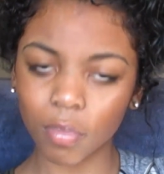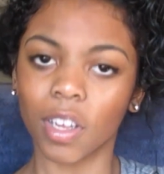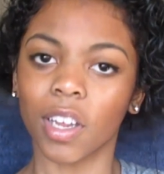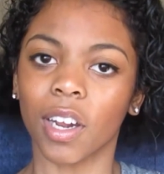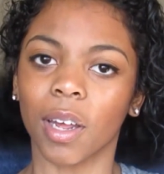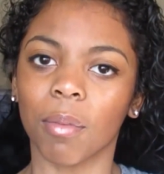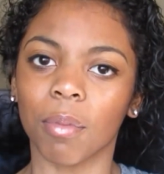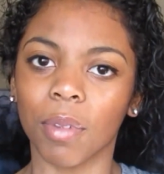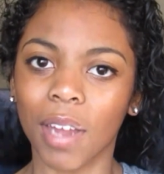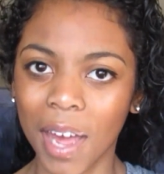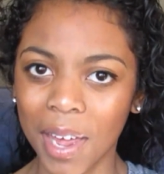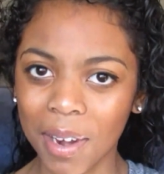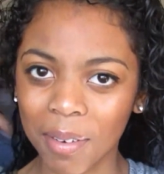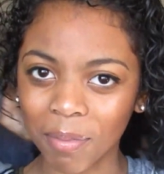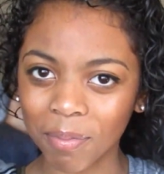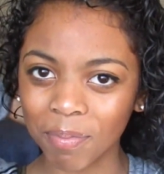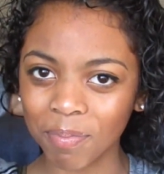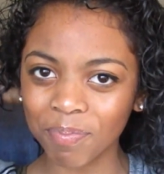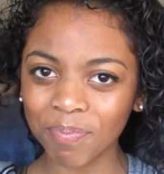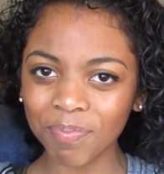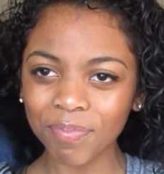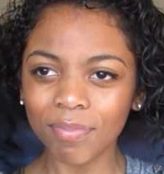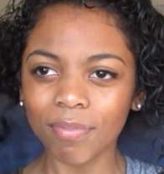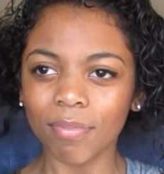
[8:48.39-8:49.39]
And I'm done.
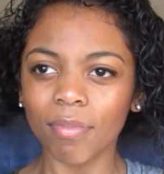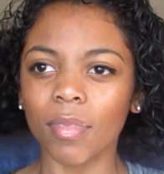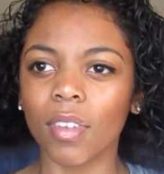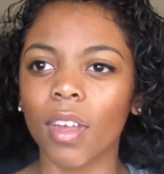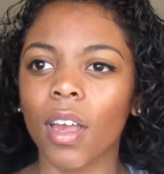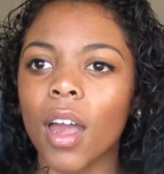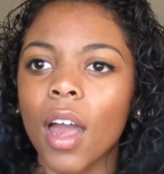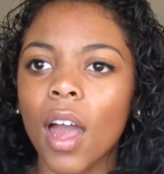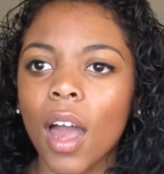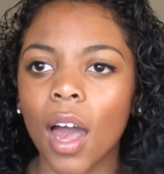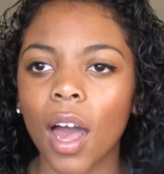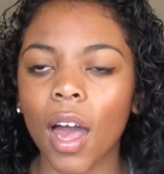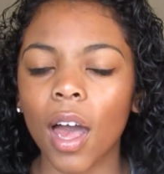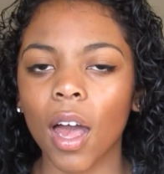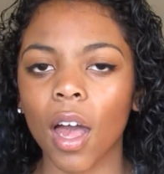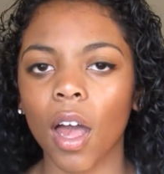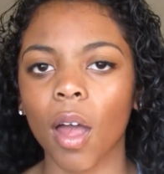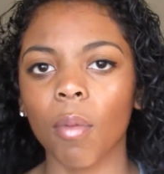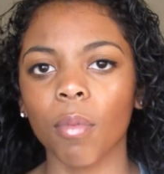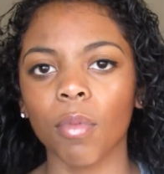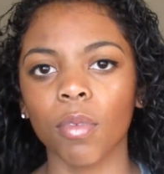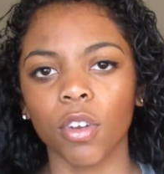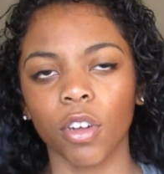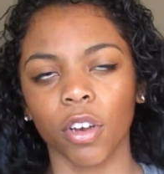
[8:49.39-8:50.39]

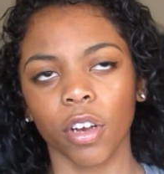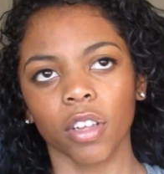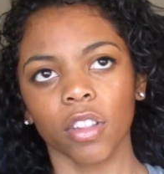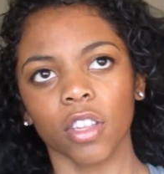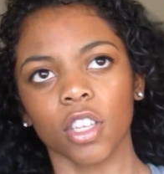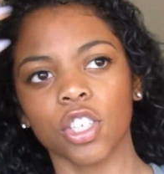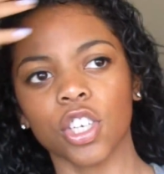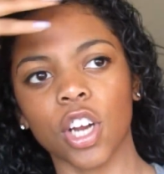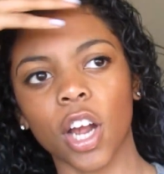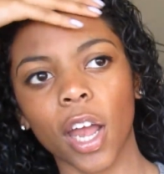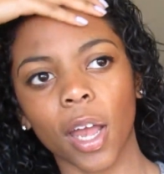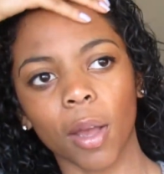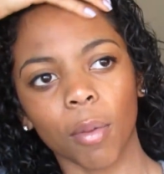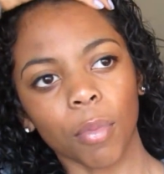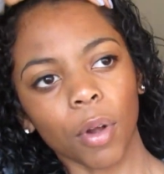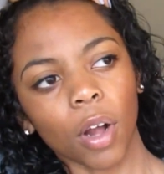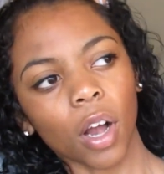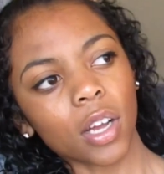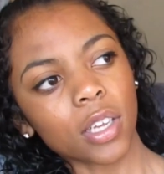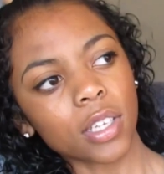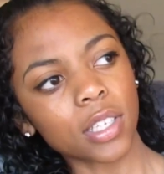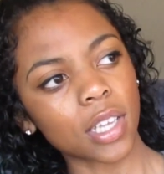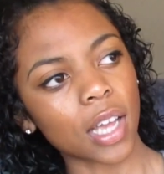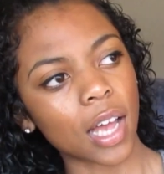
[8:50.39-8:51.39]
Um, during the drying
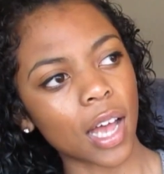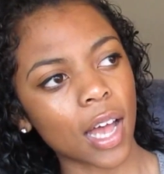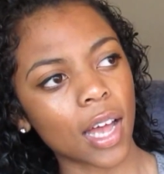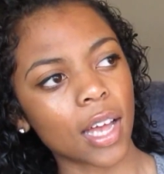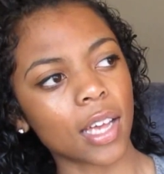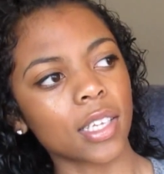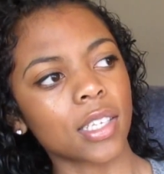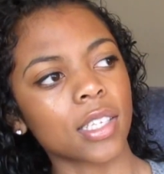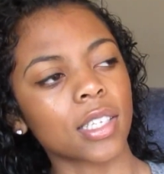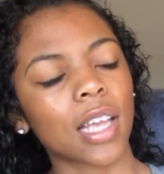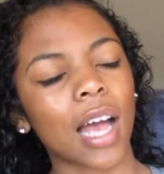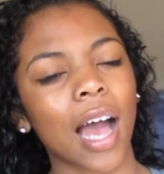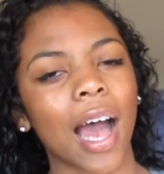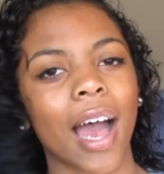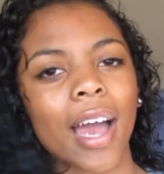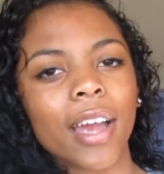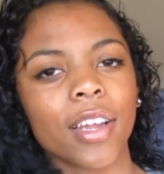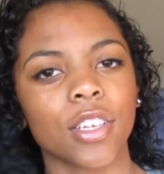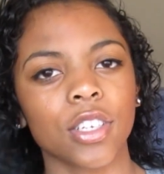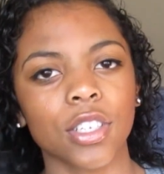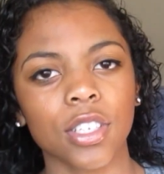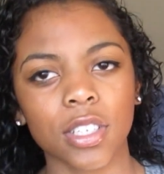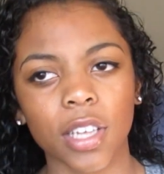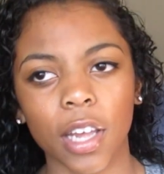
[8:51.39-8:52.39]
process,
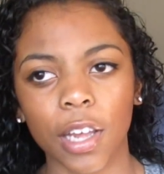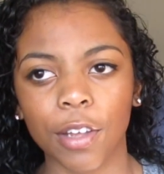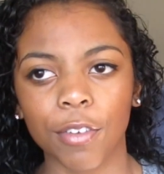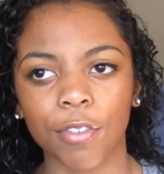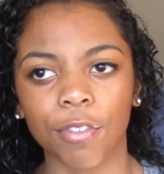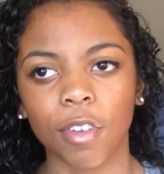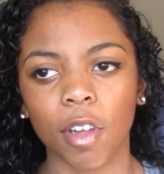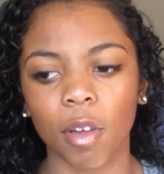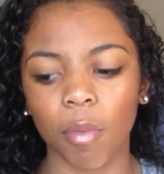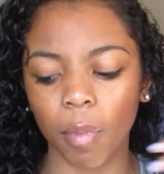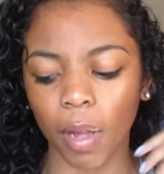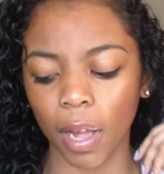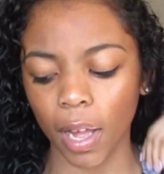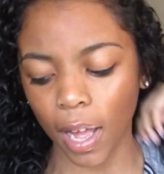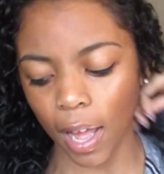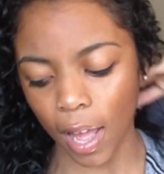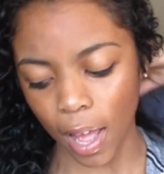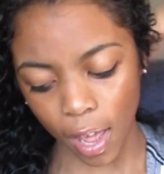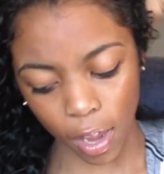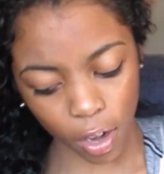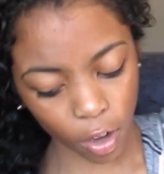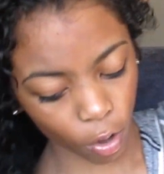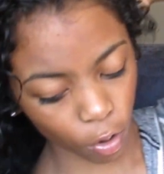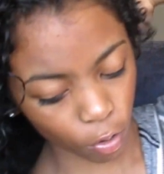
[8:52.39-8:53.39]
I just like flip my
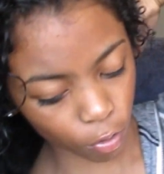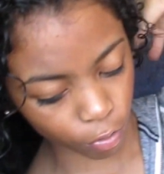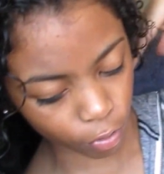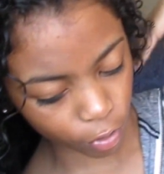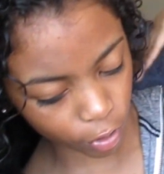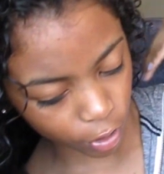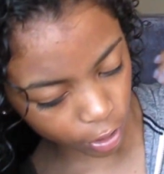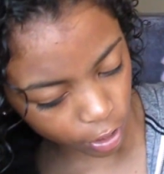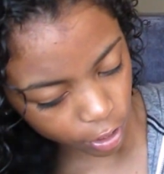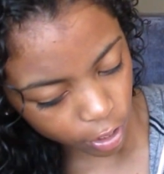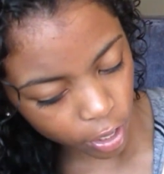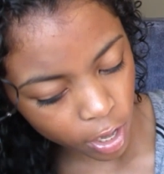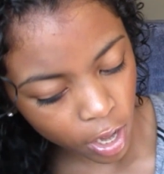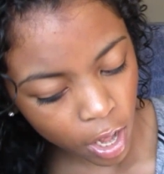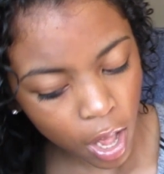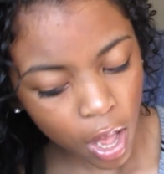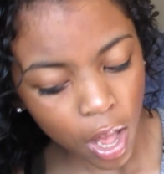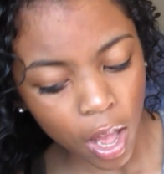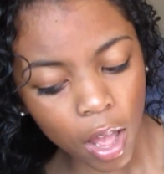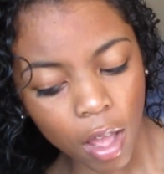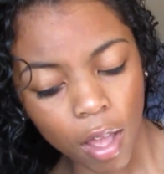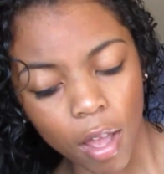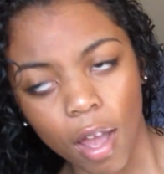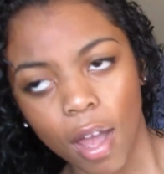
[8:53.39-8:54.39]
head over
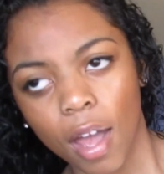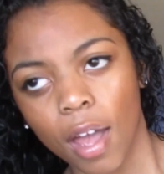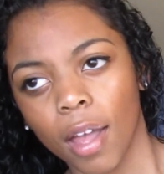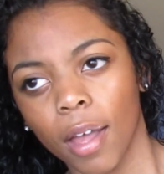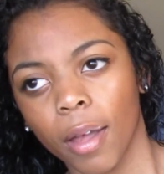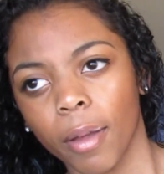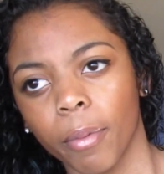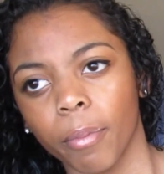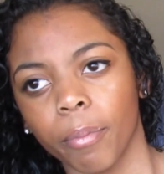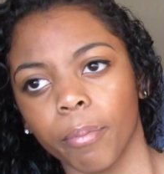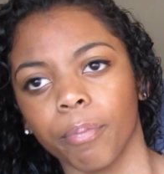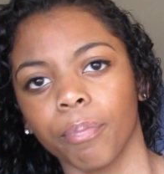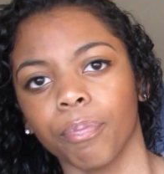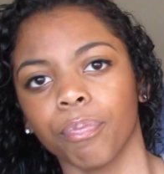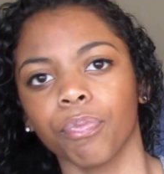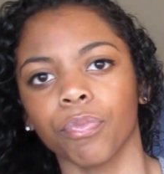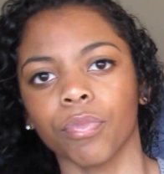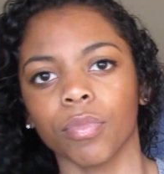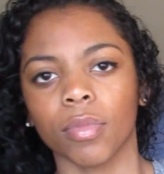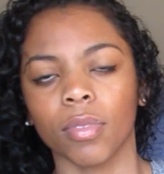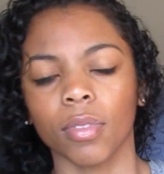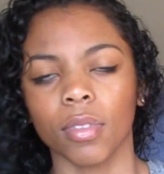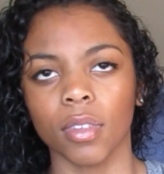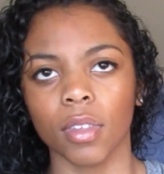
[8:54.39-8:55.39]
um,
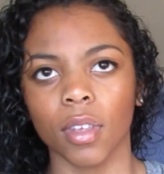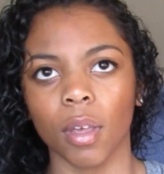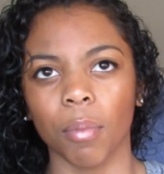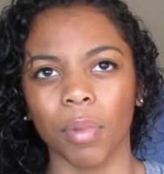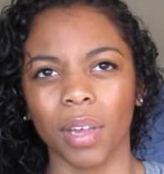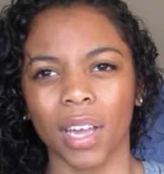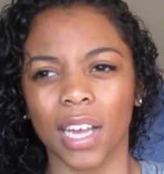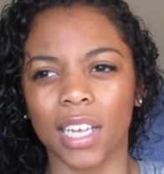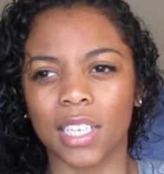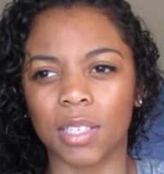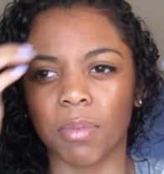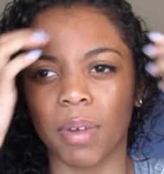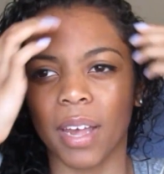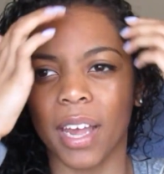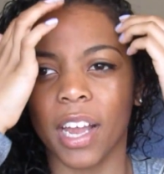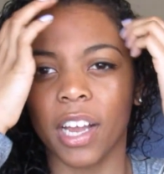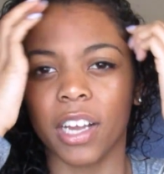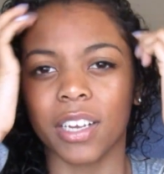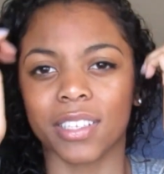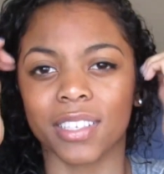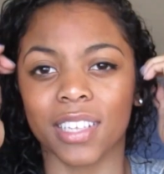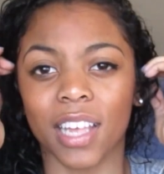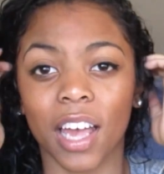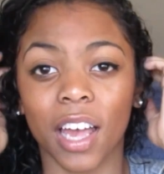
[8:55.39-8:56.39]
because my
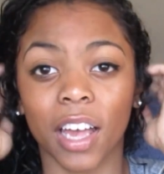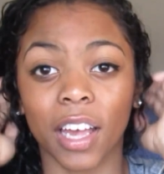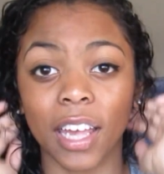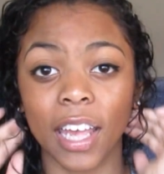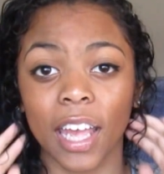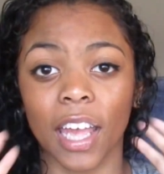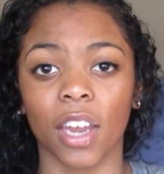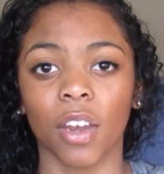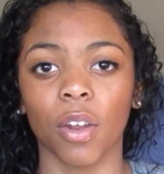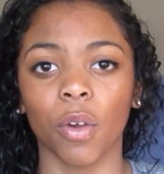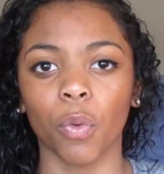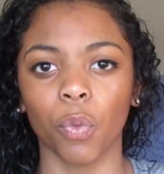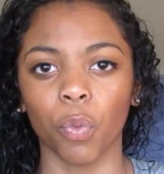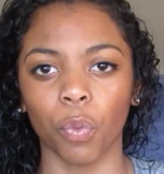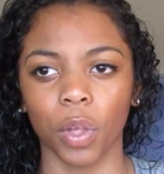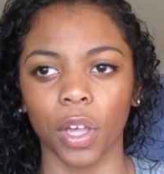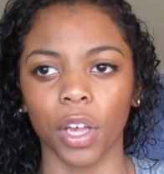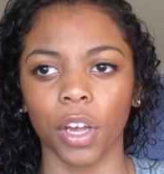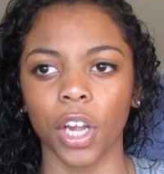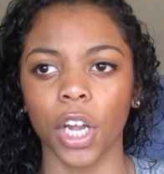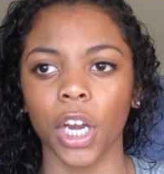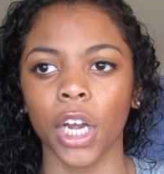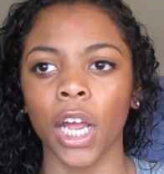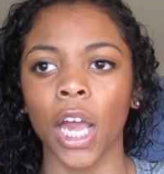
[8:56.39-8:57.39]
hair is again
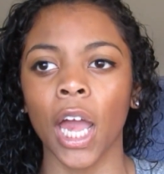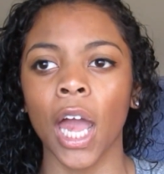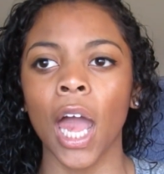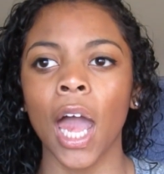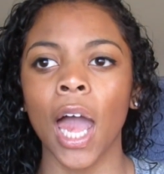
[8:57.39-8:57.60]
weird.